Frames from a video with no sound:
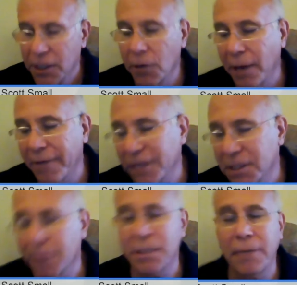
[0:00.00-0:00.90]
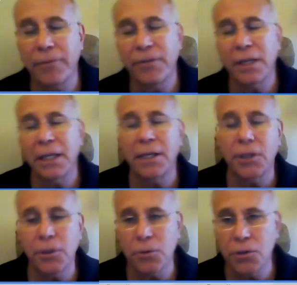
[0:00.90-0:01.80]
having some type of an elite
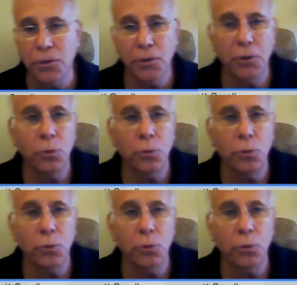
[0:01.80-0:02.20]
inner circle,